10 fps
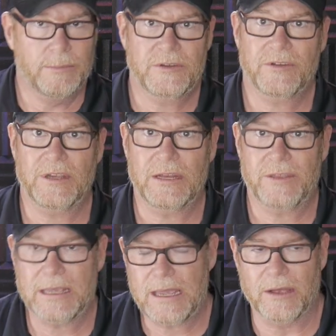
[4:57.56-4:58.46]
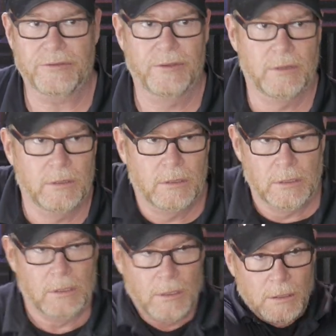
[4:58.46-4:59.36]
but just anything else.
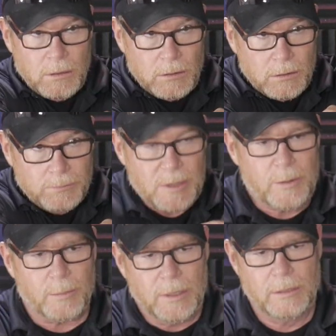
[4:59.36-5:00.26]
Boom,